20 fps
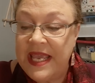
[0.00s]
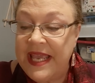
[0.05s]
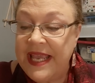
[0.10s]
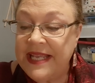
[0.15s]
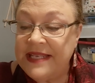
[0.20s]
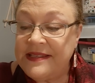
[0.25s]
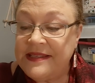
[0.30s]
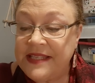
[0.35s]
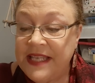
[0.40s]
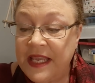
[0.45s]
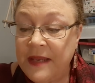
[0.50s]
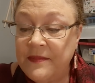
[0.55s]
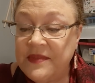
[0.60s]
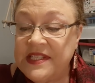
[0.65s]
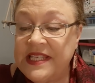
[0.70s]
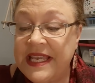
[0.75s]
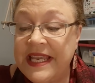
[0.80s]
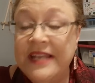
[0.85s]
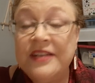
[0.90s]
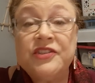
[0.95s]
He seems
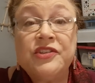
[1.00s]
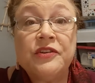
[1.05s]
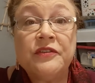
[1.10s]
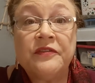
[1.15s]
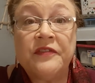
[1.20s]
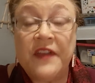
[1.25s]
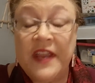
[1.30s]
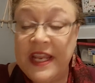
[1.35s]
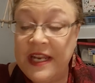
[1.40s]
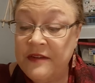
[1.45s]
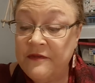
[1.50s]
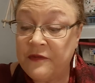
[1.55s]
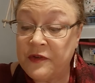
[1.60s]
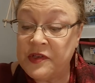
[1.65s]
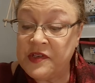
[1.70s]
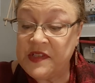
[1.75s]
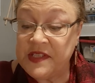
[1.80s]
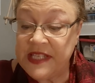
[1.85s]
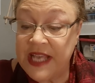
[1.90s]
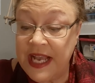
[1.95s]
to intervene for
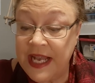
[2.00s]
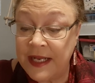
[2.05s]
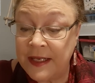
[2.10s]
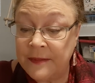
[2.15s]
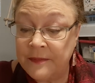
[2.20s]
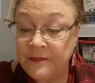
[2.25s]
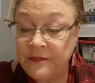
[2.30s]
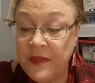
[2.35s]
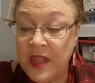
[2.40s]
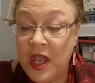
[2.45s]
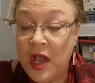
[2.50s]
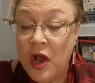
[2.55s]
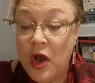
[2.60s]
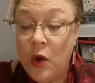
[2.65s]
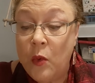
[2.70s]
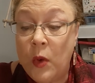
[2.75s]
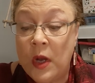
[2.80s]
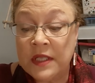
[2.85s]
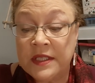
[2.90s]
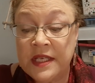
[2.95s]
some,
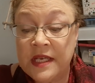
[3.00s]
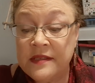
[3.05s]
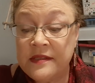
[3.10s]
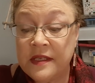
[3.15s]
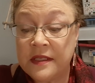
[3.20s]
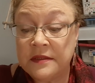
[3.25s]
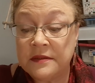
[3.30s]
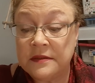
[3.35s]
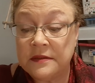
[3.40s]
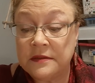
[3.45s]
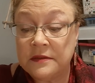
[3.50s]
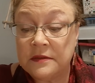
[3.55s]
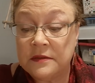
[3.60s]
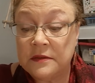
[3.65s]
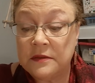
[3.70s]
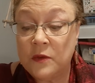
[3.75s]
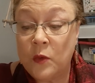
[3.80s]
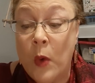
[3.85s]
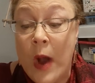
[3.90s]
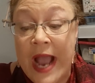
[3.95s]
while doesn't
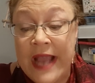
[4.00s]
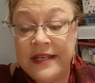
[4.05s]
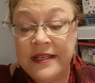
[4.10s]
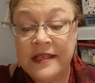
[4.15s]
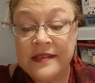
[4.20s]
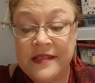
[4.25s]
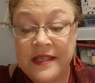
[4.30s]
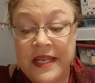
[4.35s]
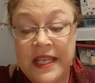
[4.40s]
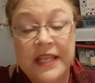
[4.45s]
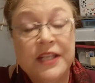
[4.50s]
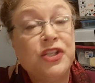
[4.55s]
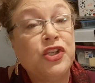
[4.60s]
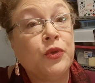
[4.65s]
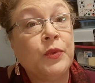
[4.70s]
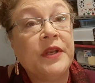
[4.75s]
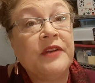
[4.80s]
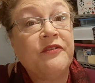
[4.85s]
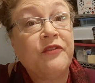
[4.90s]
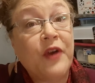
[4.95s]
why doesn't he
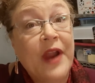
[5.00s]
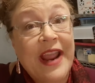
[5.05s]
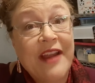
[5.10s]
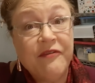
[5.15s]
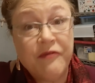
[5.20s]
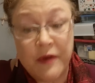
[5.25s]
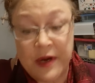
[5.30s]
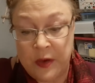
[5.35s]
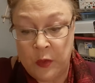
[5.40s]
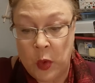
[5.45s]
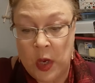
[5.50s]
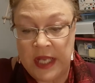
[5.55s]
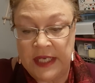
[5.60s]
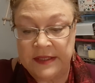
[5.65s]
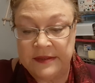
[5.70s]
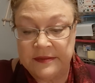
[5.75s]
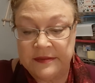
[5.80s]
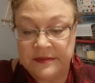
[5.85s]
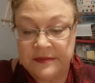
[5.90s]
do it for everyone?